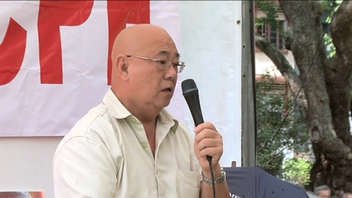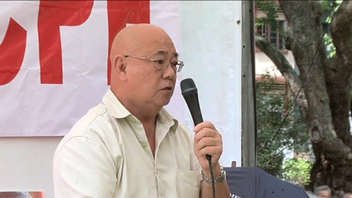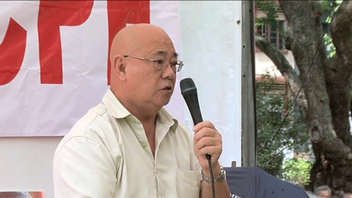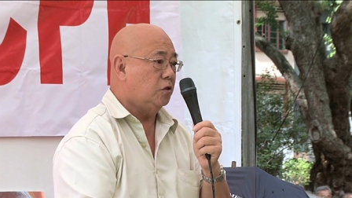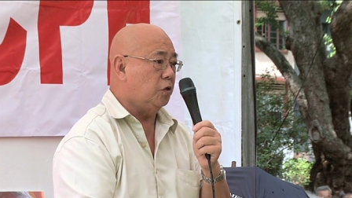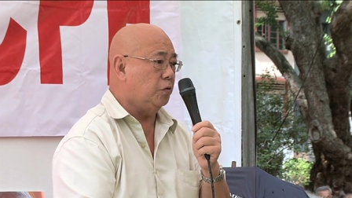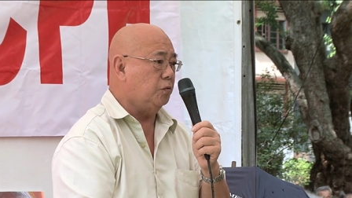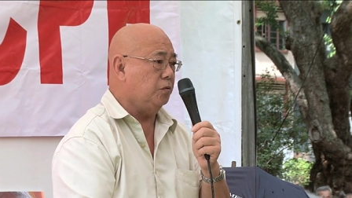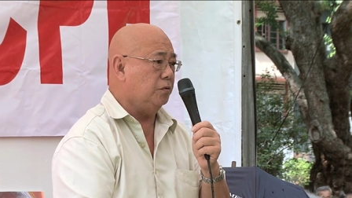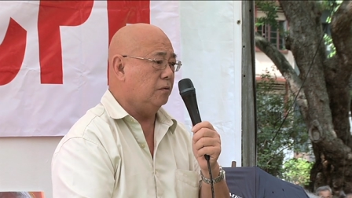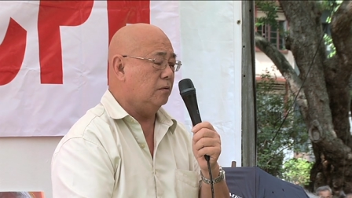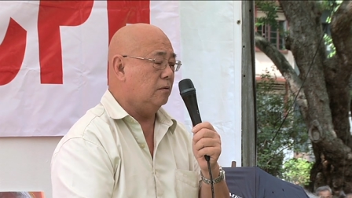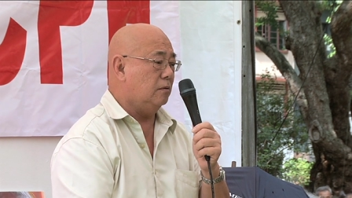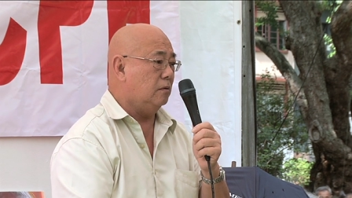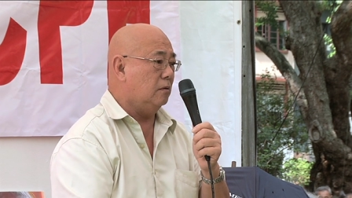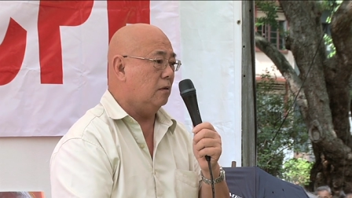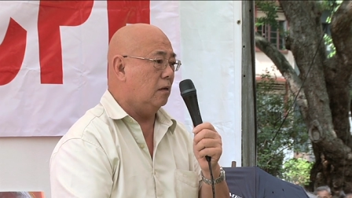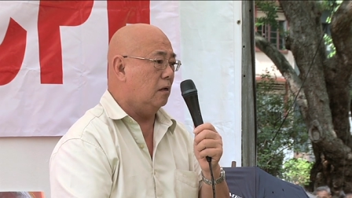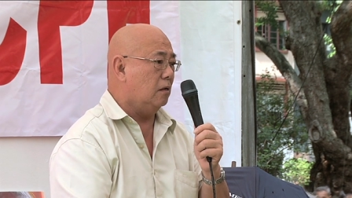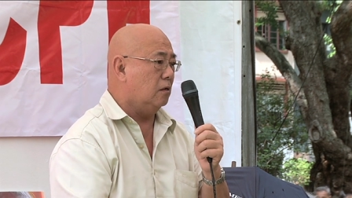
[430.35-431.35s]
So,
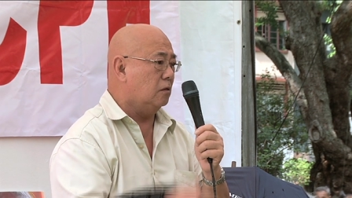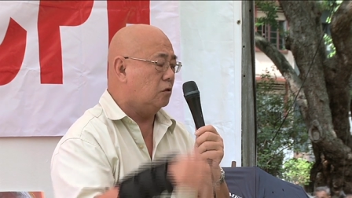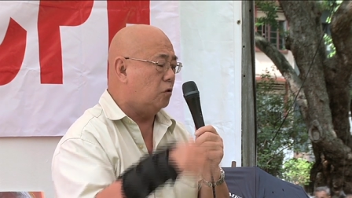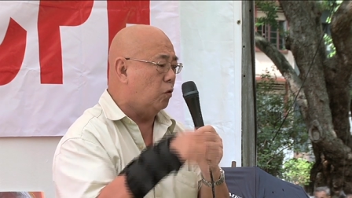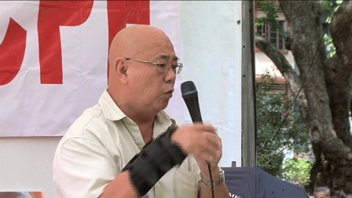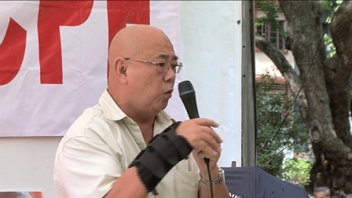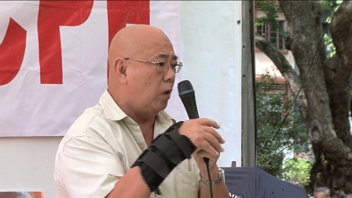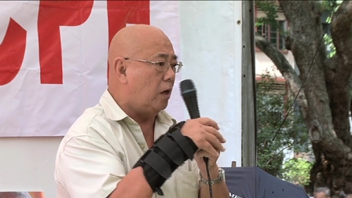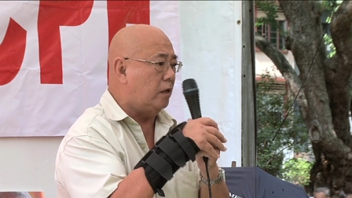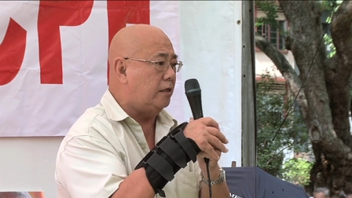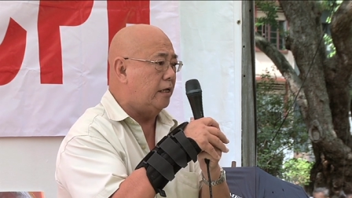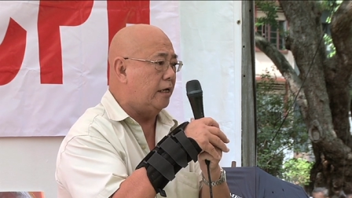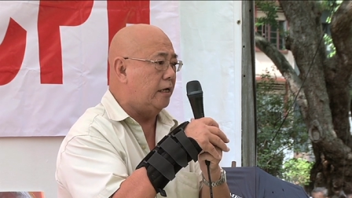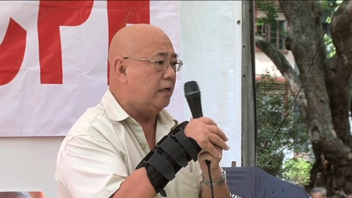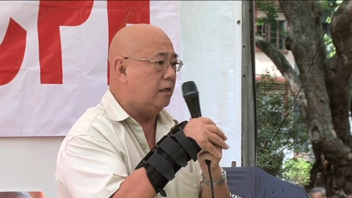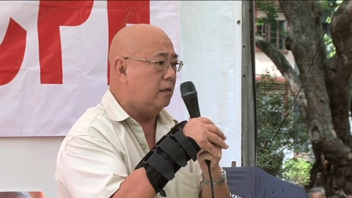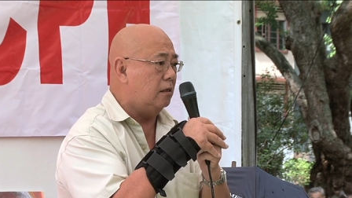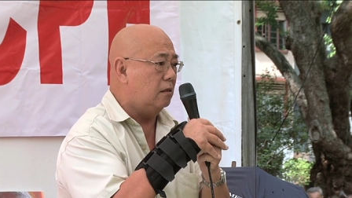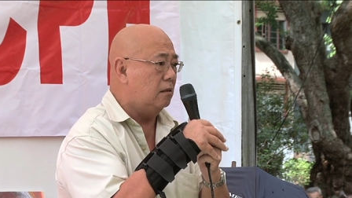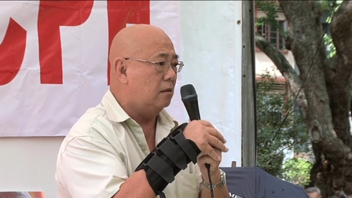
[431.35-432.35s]
so while
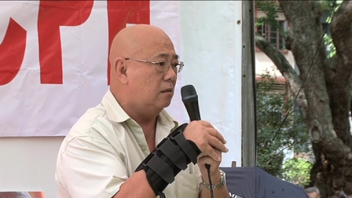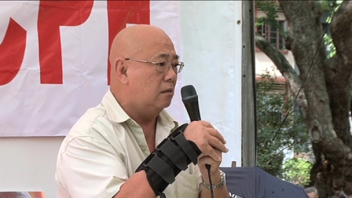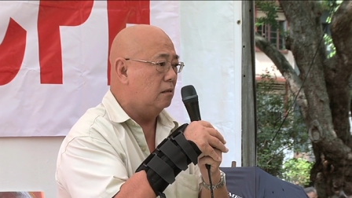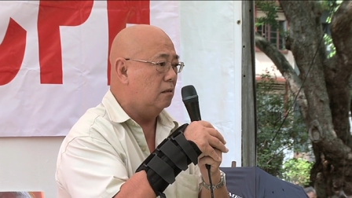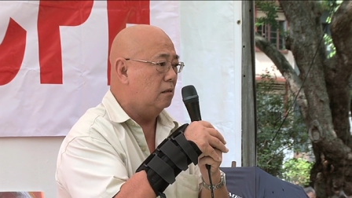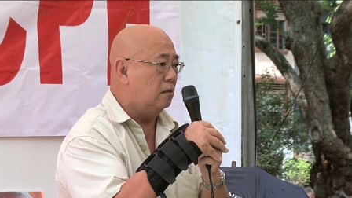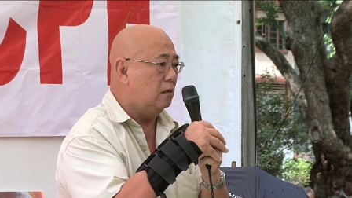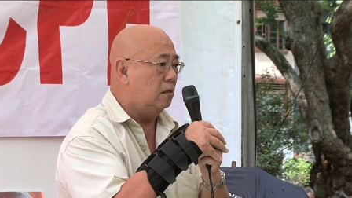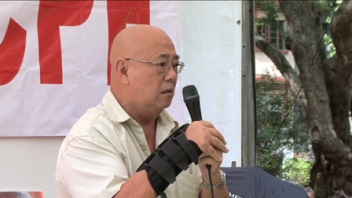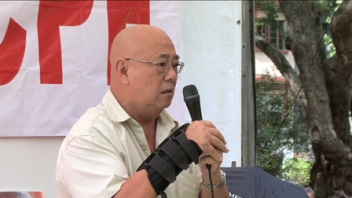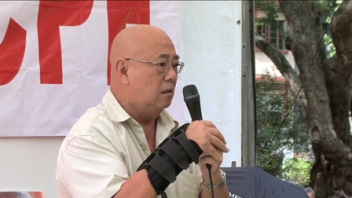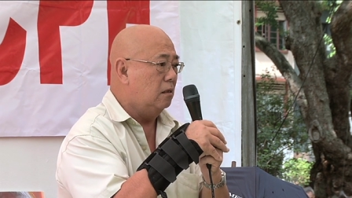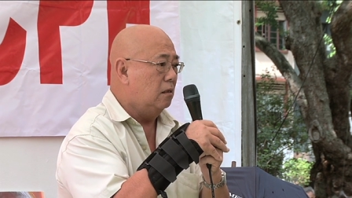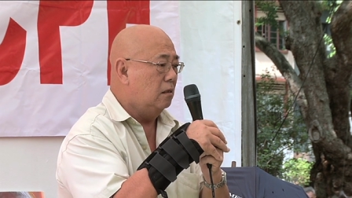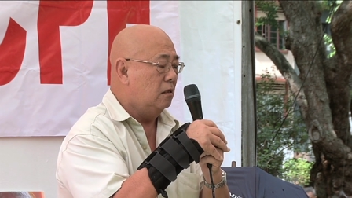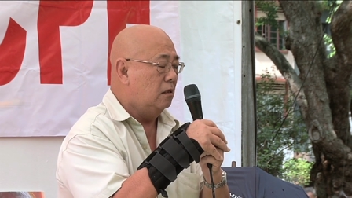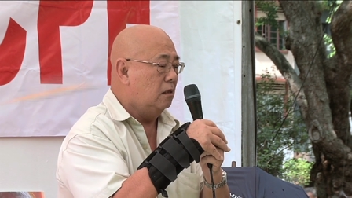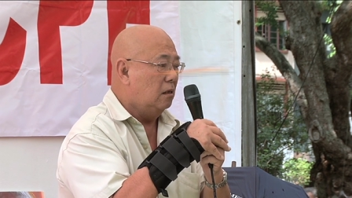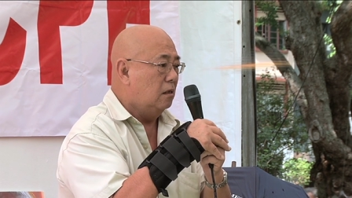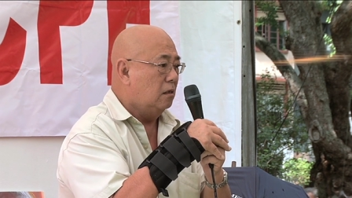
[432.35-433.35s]
they
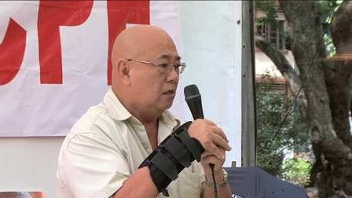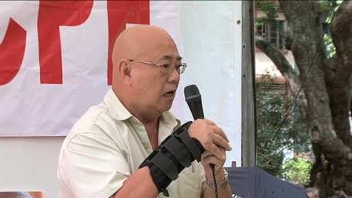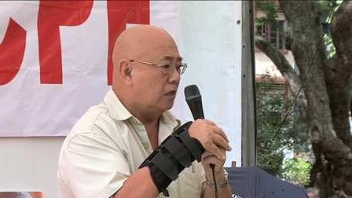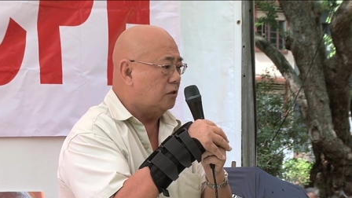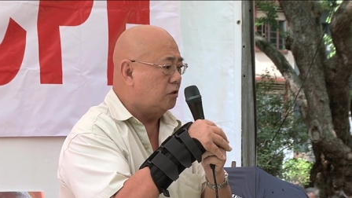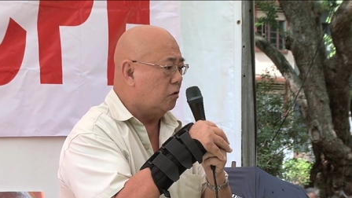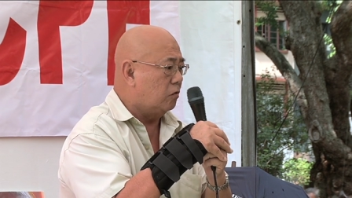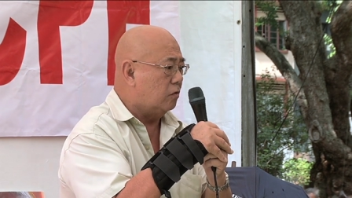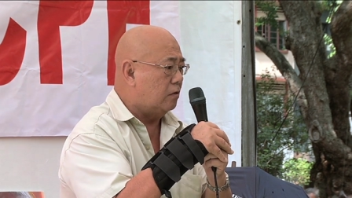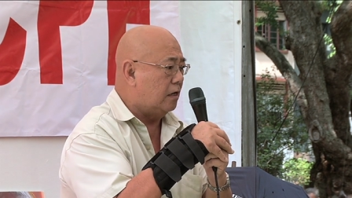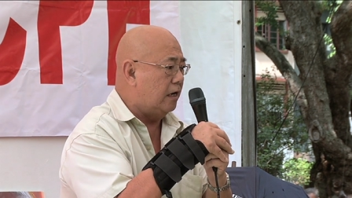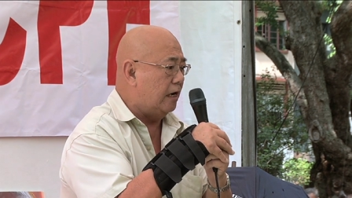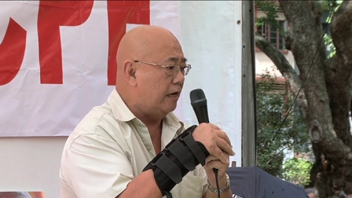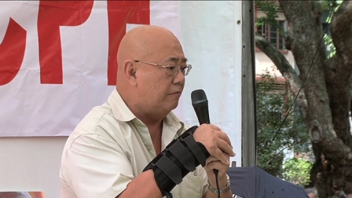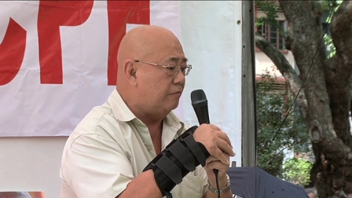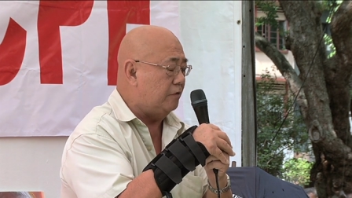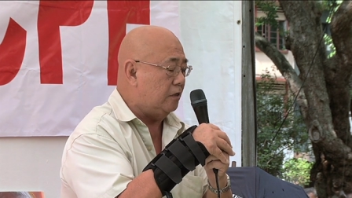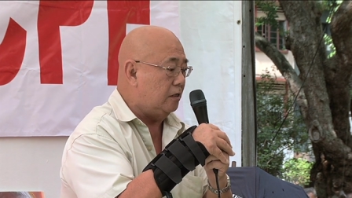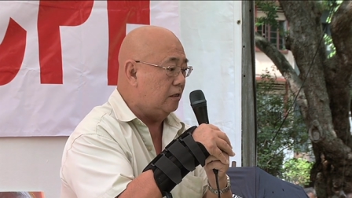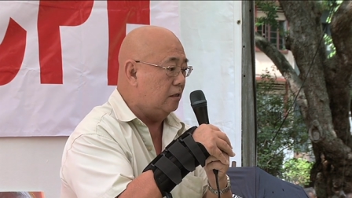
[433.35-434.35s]
are so
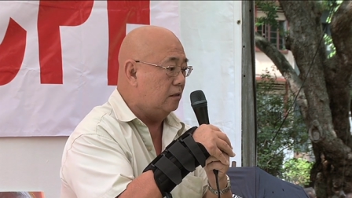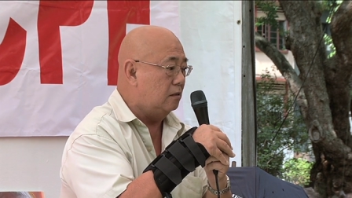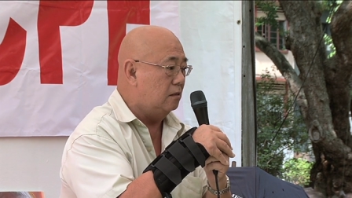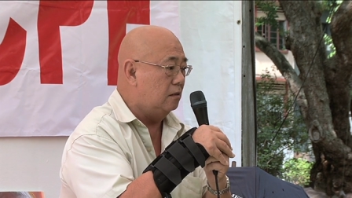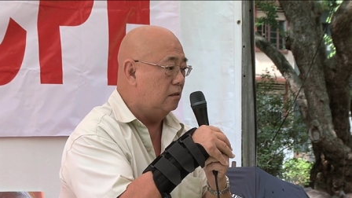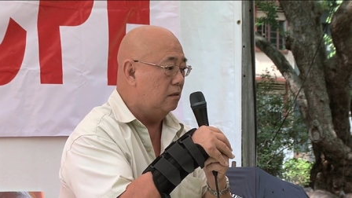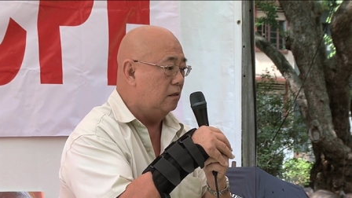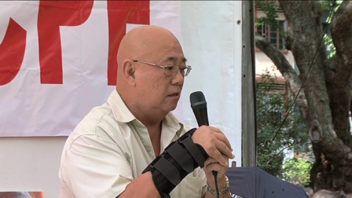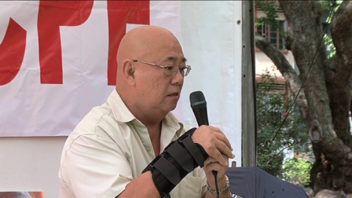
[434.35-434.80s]
clever